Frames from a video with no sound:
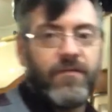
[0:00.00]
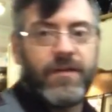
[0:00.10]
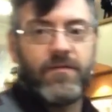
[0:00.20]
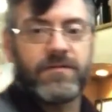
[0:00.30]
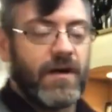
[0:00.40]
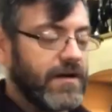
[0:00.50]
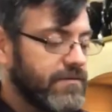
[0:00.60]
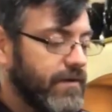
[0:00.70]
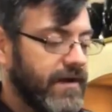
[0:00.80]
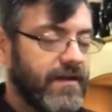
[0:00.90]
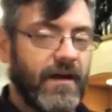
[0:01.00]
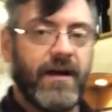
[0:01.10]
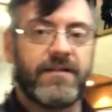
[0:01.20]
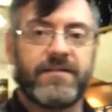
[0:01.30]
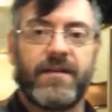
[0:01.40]
of the videos last week
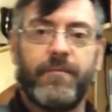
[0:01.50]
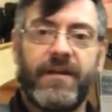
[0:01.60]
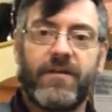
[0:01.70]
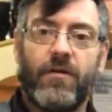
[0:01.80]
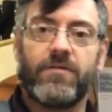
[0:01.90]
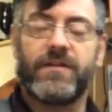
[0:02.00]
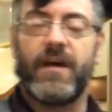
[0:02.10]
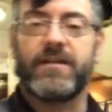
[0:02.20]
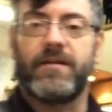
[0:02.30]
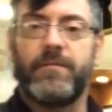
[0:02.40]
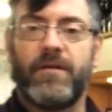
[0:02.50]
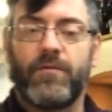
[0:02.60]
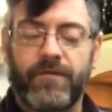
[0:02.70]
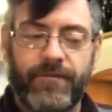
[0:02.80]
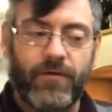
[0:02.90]
that somebody contacted me
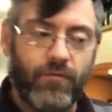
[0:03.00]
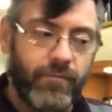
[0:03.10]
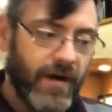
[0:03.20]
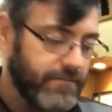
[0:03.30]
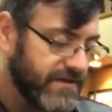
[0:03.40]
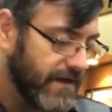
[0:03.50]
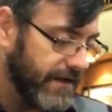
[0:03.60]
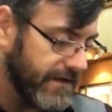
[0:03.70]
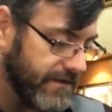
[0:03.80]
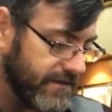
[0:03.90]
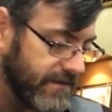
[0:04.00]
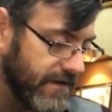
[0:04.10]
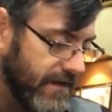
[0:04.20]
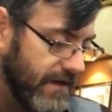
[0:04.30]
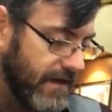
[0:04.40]
with a few pub signs.
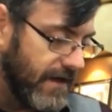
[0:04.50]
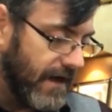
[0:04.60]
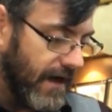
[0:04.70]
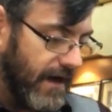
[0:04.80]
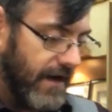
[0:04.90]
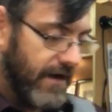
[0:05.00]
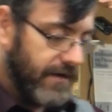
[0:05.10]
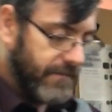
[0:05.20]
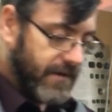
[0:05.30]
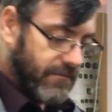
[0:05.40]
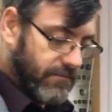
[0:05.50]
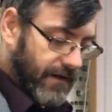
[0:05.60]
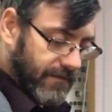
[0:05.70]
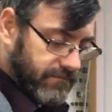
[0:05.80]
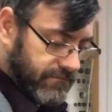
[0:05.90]
Um,
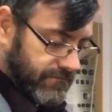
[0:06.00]
well,